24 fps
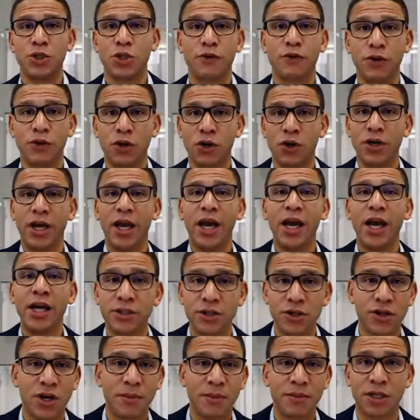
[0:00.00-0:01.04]
So if you're an
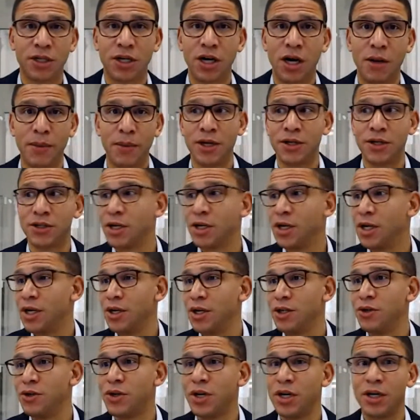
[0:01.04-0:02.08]
agent, you come to Compass,
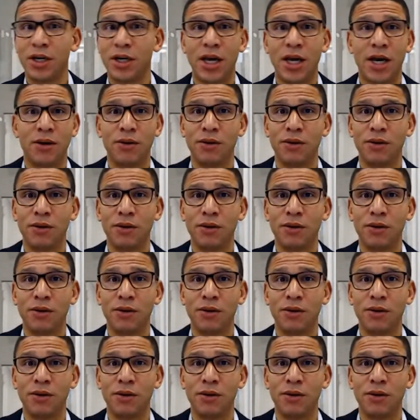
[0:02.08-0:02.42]
you can